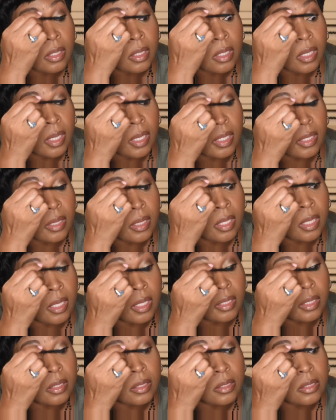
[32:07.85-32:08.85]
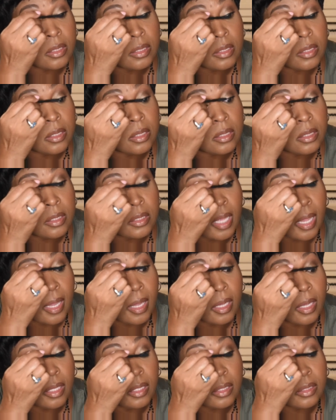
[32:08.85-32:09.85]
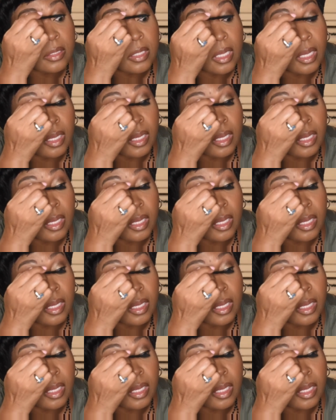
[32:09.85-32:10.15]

and then this is the second